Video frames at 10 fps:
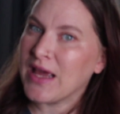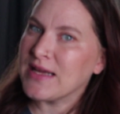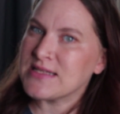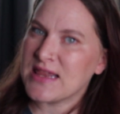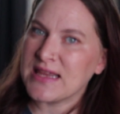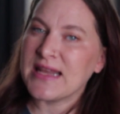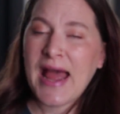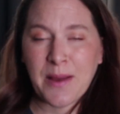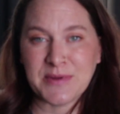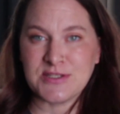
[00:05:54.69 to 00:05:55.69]
It's a thing that
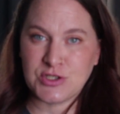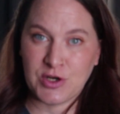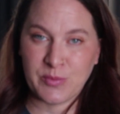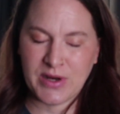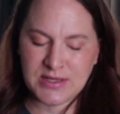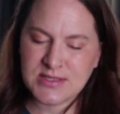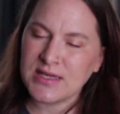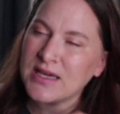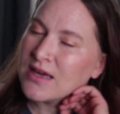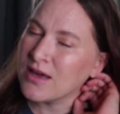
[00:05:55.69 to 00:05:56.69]
happens during
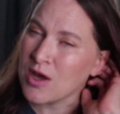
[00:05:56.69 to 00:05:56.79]
pregnancy,